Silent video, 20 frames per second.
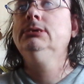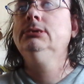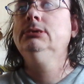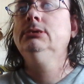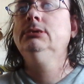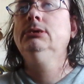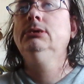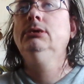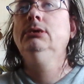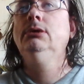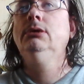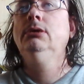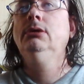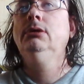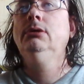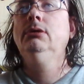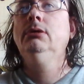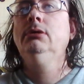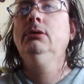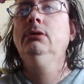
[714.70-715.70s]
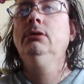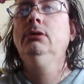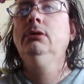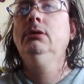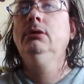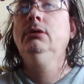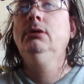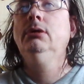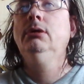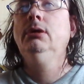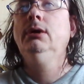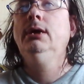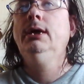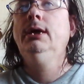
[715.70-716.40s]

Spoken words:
(silence)